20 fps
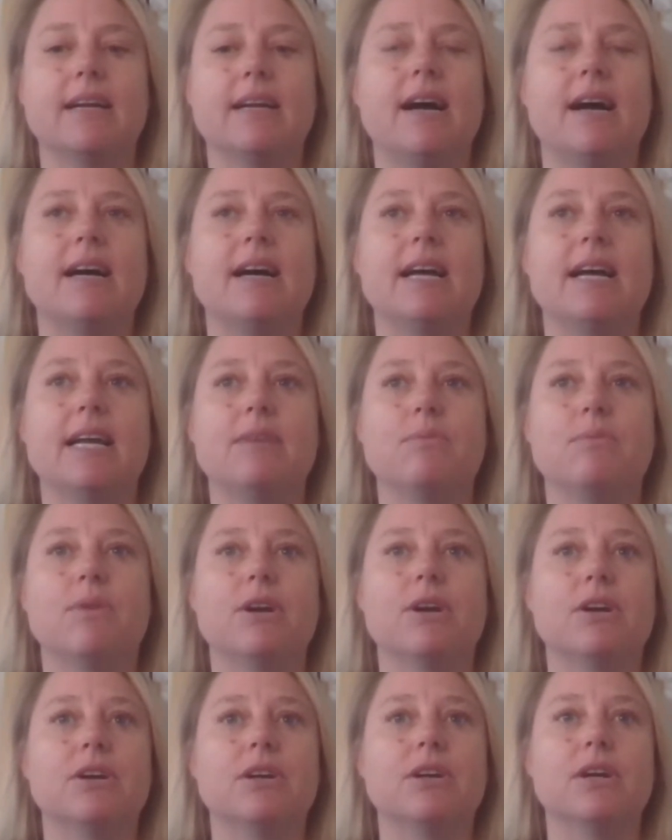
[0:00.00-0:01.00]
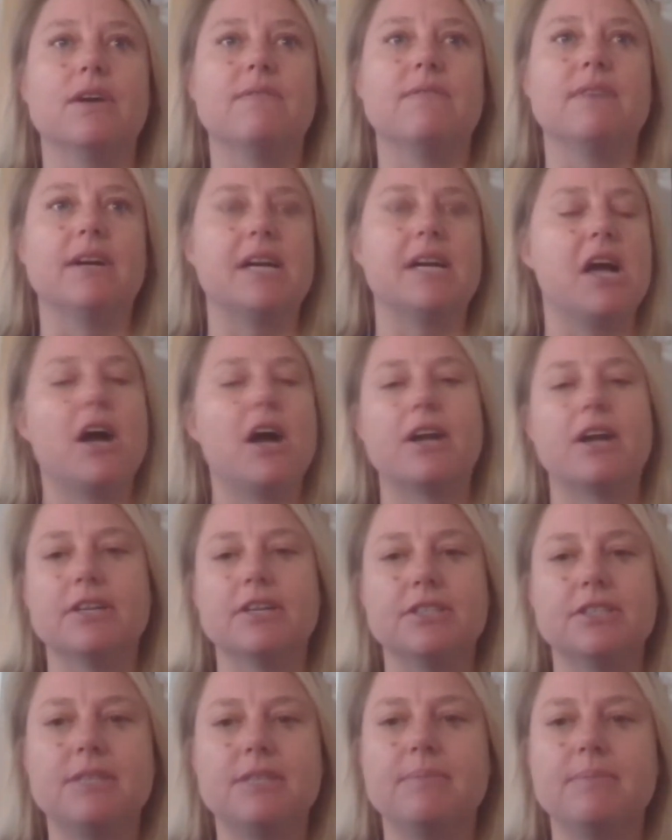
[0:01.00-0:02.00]
And we're very
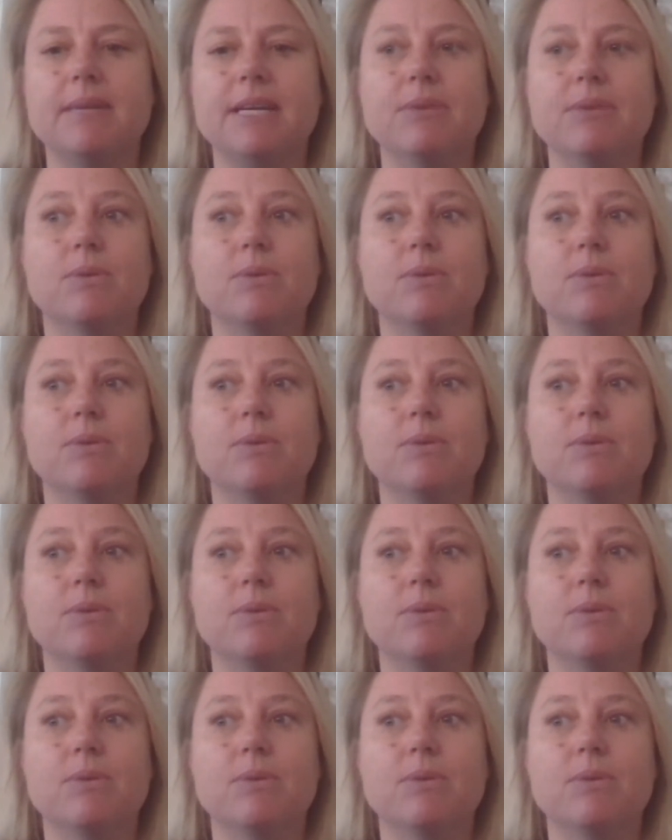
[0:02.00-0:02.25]
honored to be